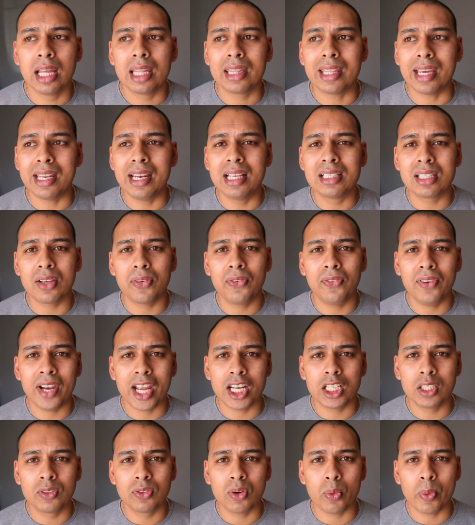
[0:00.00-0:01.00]
That is a
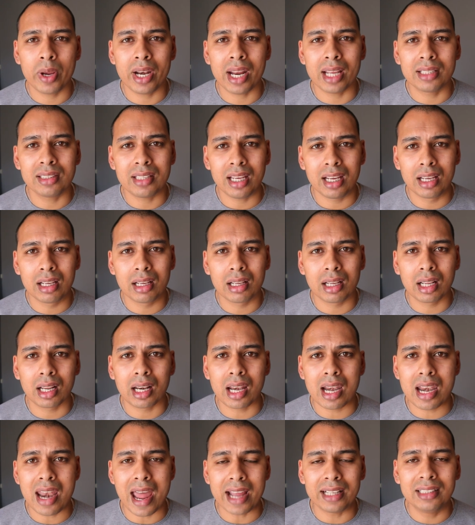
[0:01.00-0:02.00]
flash for when I take
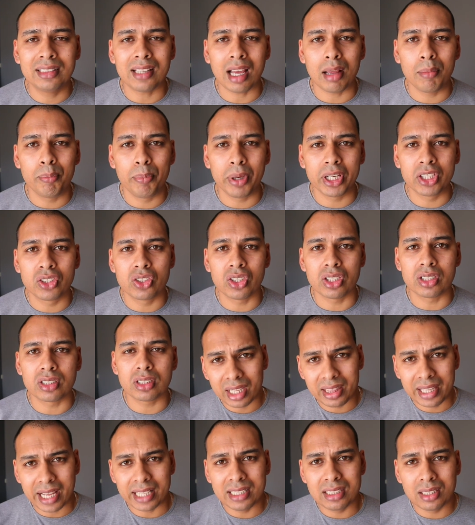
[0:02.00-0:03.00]
nighttime pictures.
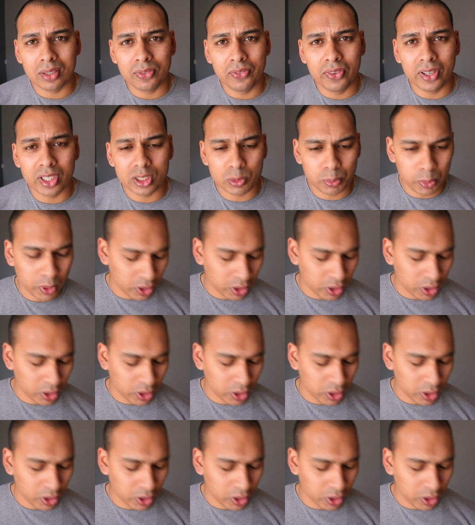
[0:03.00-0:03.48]
That's the first